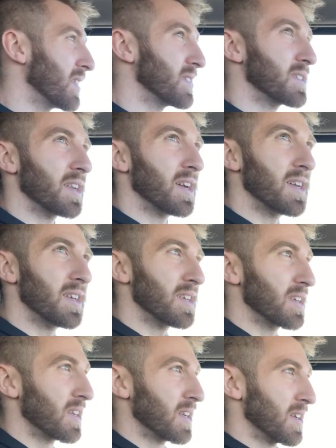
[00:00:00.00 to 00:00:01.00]
in tonight.
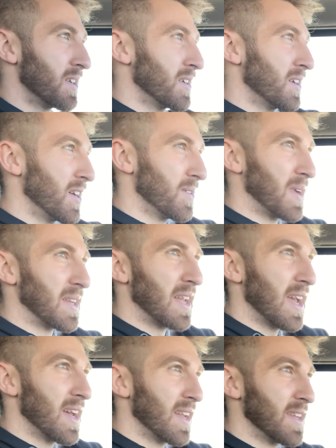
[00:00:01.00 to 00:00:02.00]
My
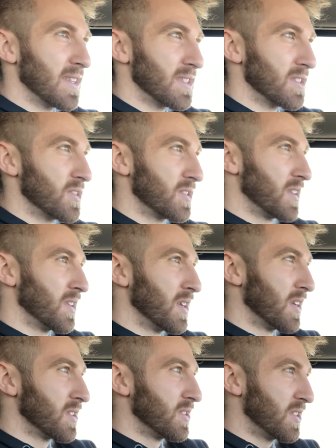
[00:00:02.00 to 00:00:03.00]
dad and
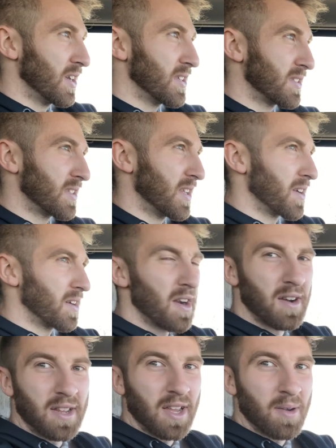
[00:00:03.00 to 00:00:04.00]
Justin are
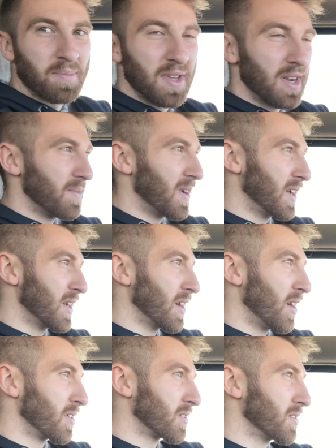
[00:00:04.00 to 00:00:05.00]
already up there. My
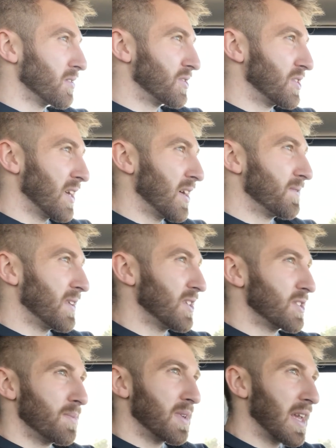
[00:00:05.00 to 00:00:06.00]
uncle Jeff, he
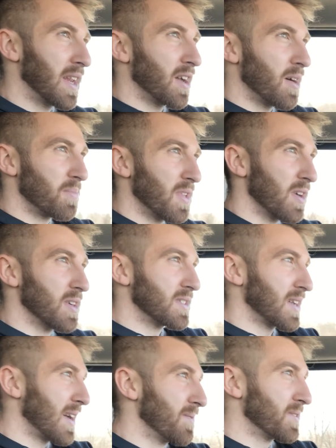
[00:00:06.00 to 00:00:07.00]
should be getting up there in
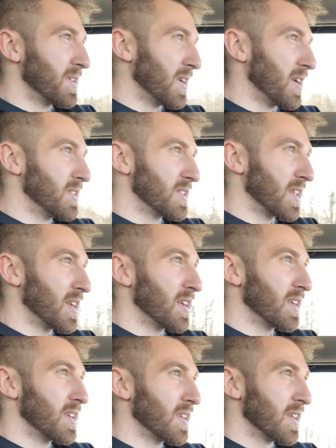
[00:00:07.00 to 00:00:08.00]
time for the hunt
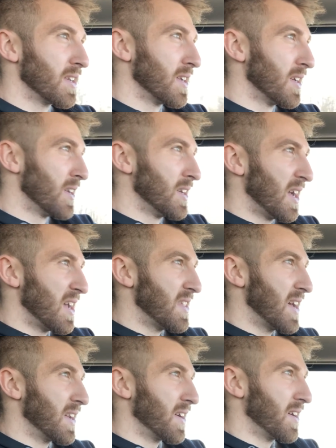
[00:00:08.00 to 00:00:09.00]
tonight. And
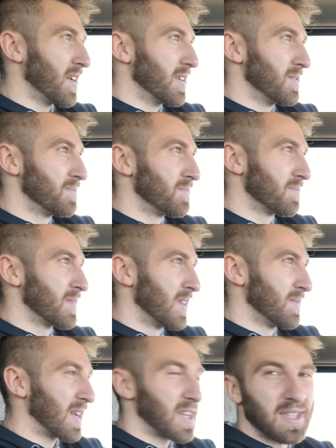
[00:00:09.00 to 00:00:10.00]
then
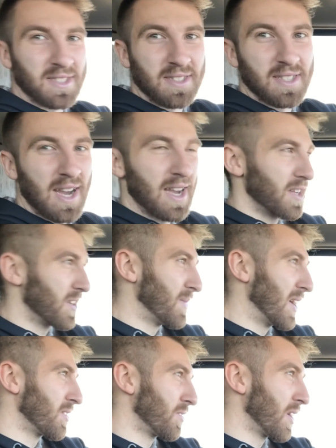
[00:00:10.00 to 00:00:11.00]
my cousin Tyler and
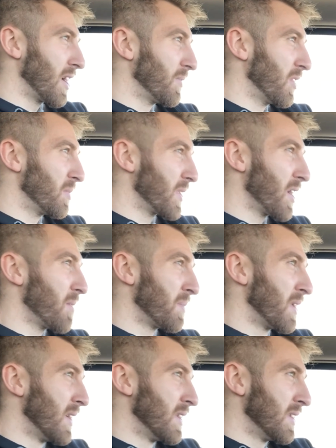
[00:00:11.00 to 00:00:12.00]
my uncle Rob, they'll be up
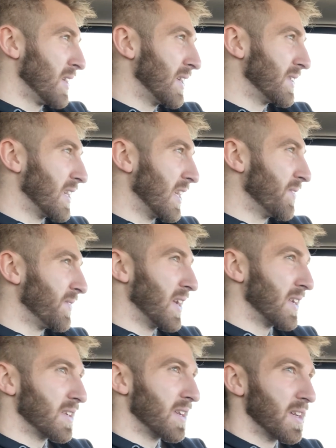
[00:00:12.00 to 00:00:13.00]
in the
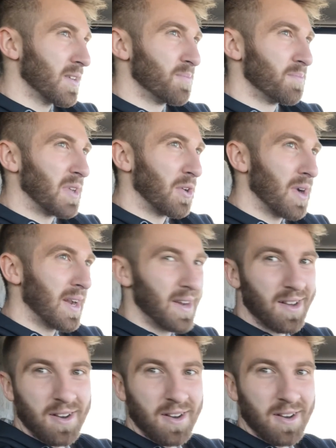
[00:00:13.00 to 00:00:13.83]
evening to be ready to